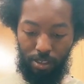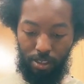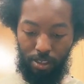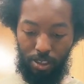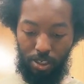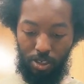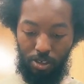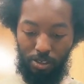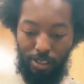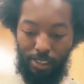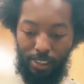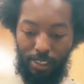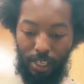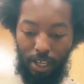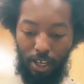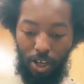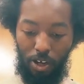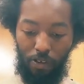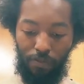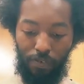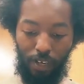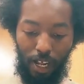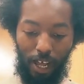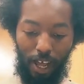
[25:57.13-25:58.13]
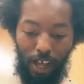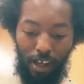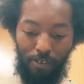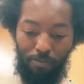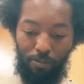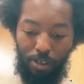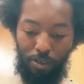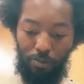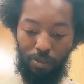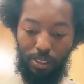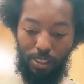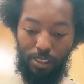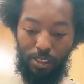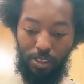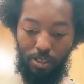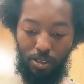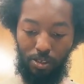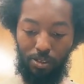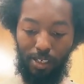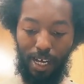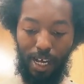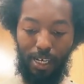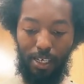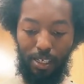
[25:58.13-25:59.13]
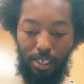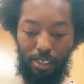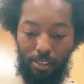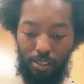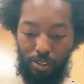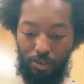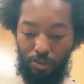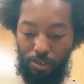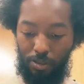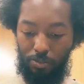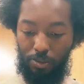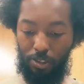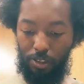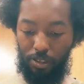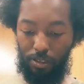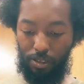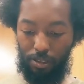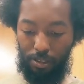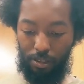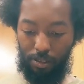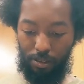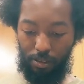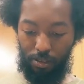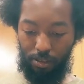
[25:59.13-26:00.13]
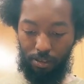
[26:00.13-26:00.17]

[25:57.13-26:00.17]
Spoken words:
this is a health live, but we still got to hit the scriptures.